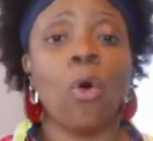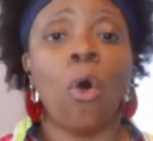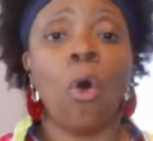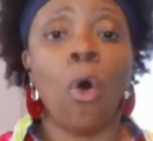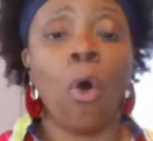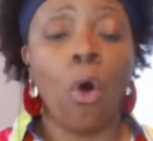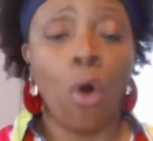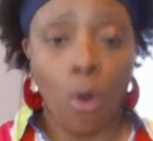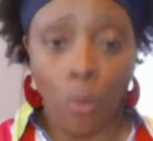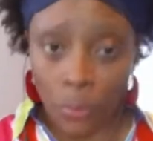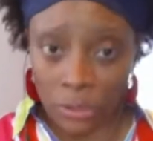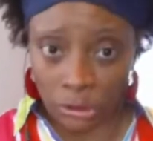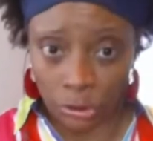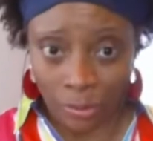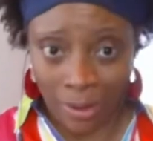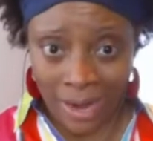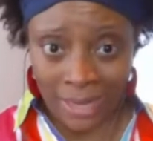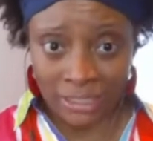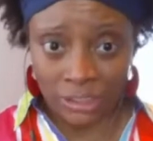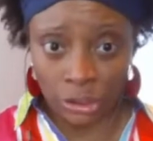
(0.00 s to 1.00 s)
all we're
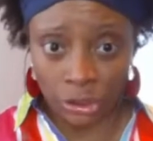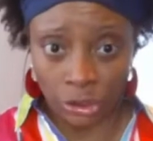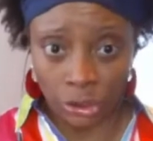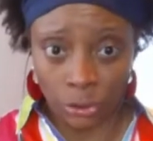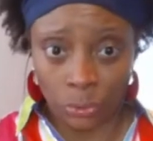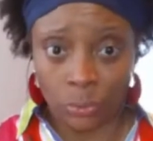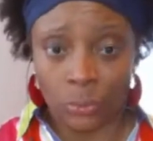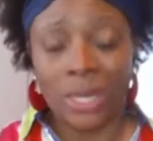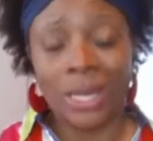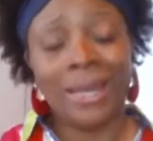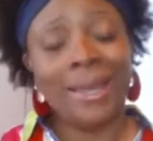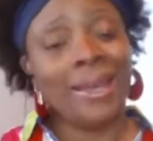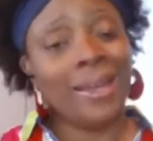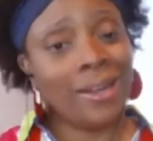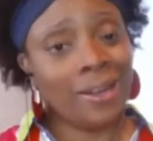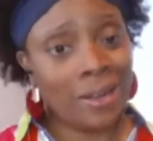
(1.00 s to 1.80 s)
trying to do and